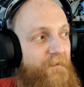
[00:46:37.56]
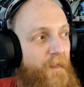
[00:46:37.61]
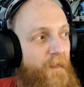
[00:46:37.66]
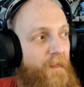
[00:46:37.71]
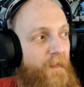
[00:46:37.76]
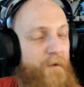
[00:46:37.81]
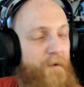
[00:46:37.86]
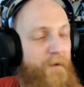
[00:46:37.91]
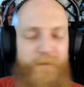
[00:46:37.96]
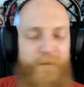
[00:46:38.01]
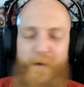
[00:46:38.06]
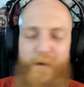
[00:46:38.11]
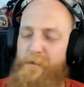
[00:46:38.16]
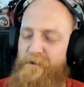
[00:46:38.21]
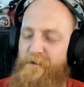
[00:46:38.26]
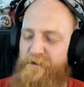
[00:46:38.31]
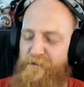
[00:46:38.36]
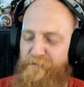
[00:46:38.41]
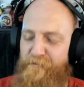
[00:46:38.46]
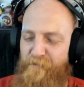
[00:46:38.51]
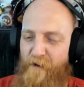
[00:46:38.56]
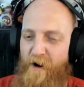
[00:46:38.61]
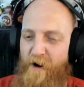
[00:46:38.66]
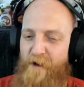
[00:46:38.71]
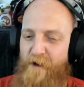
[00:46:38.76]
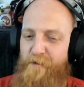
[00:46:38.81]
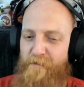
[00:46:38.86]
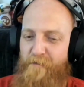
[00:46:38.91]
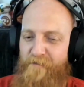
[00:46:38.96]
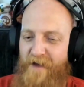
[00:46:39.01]
He was pretty much the
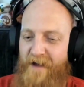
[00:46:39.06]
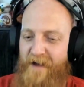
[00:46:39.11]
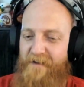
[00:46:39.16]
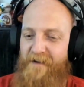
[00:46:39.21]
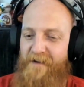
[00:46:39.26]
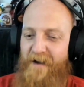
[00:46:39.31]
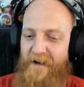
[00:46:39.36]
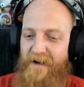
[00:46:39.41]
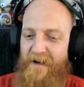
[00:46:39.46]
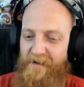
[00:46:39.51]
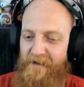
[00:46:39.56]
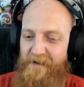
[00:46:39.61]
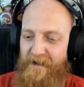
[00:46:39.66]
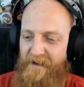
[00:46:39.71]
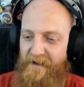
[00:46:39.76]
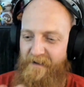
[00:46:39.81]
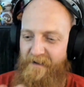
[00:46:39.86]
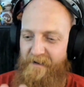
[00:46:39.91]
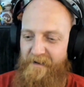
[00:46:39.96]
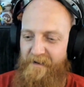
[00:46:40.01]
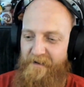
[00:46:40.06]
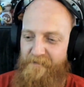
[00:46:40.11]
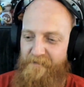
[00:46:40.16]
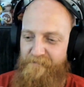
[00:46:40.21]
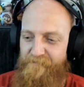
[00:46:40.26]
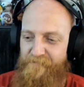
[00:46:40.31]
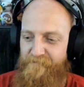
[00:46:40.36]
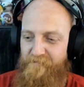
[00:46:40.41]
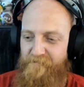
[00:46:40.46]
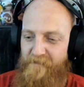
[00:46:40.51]
father of that kind of like
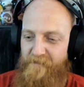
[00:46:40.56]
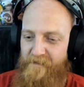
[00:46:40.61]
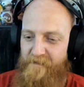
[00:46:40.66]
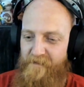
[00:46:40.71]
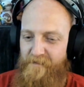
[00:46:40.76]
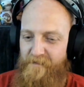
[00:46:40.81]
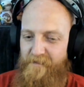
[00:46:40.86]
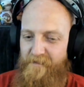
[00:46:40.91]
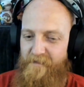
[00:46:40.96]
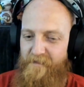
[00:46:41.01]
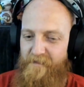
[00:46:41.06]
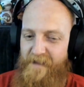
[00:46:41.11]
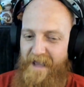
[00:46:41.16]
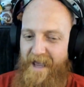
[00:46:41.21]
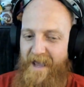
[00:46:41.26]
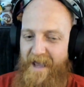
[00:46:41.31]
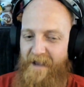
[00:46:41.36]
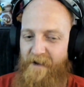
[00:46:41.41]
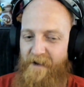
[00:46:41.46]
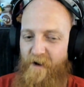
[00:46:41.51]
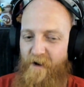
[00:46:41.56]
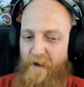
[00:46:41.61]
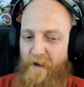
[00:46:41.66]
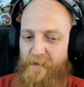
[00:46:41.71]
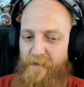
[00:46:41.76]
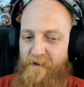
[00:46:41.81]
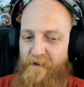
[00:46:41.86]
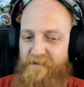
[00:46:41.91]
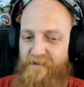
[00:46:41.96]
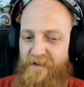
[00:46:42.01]
gag
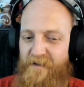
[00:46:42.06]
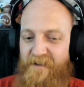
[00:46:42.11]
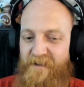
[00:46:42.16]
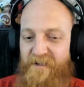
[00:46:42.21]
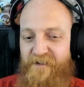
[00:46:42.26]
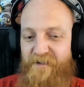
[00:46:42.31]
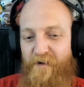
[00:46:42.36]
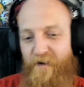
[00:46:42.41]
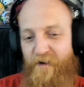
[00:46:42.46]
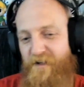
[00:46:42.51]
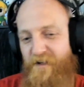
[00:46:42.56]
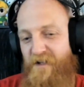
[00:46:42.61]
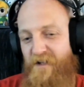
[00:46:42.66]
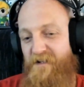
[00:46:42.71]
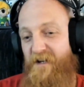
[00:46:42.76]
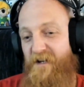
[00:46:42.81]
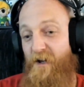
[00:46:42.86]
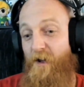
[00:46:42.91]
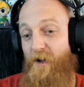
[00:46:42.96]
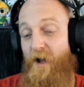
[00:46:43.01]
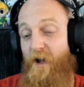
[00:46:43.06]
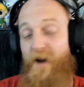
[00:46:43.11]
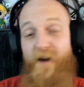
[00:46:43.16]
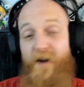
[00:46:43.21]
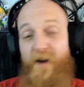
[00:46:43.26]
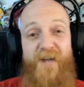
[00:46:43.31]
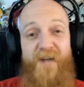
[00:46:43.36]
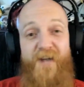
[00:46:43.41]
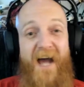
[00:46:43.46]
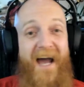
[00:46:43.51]
comedy. Cause like they did it a lot on
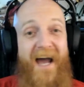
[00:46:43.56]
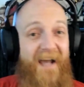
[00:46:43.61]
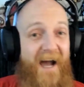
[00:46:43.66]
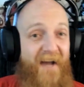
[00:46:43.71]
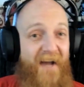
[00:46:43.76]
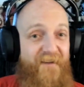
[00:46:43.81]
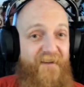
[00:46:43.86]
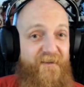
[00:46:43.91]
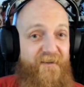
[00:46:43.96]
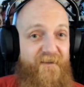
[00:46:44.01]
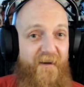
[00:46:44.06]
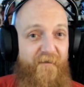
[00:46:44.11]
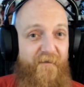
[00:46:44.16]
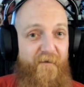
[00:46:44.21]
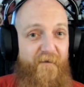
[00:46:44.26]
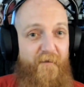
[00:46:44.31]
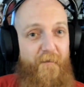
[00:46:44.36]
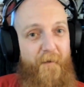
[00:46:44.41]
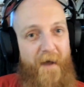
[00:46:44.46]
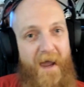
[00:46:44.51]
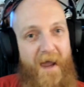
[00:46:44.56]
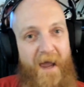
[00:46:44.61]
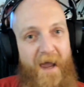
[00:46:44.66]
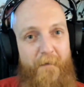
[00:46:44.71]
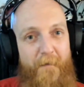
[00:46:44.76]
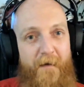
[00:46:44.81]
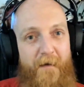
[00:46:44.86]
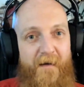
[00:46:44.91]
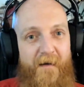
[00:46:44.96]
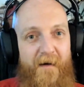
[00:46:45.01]
Jackass and stuff with
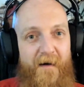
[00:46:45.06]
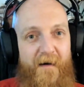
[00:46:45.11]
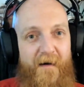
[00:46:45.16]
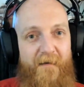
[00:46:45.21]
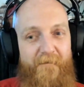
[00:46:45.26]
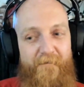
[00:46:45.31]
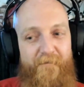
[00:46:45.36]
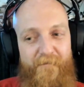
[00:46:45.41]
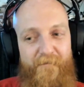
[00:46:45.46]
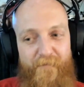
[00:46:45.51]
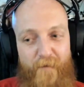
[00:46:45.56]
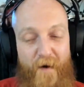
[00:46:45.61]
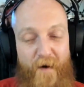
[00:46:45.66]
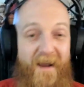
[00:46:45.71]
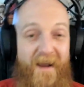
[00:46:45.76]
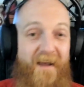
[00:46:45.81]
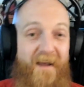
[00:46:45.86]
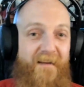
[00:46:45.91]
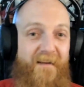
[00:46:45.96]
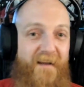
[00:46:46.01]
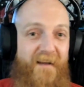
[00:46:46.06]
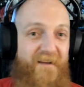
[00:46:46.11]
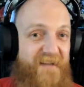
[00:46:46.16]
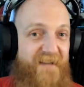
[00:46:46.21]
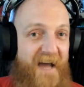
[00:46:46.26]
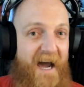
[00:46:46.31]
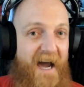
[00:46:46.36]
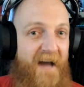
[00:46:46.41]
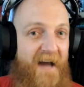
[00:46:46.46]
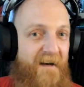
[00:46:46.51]
Bam and pranking his
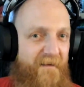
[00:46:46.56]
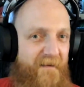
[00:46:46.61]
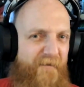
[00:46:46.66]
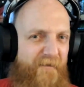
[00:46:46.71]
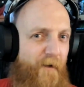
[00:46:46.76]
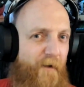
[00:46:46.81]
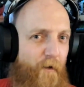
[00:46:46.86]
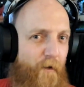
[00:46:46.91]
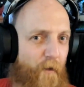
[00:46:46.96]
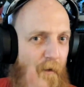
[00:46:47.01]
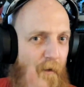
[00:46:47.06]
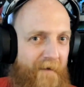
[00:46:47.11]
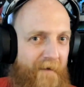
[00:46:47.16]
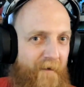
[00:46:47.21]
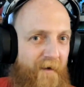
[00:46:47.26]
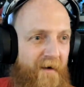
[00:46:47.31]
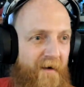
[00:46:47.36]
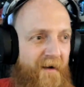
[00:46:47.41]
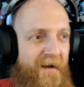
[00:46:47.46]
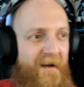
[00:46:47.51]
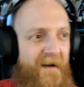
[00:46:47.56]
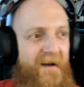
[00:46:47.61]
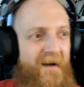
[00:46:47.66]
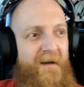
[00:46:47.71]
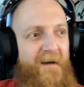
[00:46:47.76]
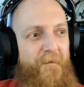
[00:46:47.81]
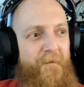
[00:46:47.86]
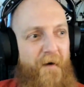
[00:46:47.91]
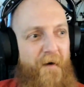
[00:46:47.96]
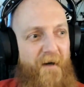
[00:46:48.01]
dad and Phil or whatever.
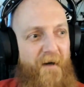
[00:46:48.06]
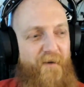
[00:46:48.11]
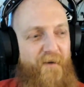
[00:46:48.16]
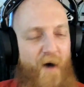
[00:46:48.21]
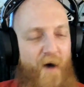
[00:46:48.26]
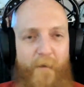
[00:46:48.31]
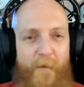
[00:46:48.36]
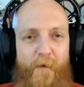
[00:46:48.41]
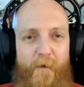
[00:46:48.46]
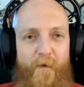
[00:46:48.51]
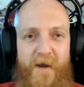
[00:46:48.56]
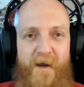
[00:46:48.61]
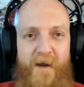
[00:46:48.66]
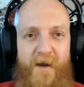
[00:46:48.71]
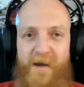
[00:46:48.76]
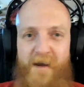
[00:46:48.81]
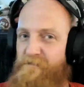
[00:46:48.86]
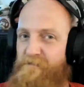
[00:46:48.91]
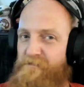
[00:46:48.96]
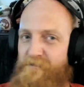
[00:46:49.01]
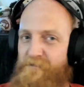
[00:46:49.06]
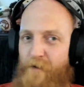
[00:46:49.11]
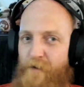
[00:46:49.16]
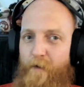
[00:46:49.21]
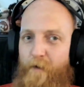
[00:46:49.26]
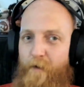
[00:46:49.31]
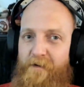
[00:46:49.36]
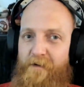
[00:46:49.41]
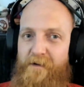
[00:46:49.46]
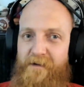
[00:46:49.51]
But Tom Green
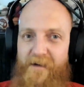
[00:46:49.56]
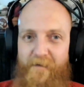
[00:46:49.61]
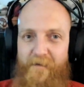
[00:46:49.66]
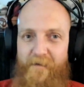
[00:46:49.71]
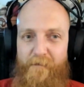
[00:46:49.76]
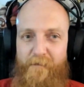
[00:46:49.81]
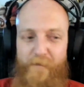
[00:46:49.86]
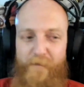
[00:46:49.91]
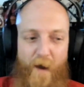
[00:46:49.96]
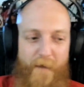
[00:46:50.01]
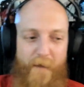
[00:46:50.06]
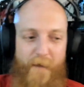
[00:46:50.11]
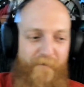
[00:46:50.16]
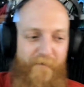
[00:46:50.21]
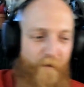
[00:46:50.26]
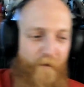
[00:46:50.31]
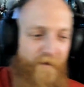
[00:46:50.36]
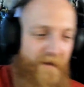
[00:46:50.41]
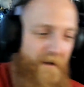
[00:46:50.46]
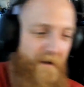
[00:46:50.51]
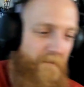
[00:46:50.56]
totally did it way before them.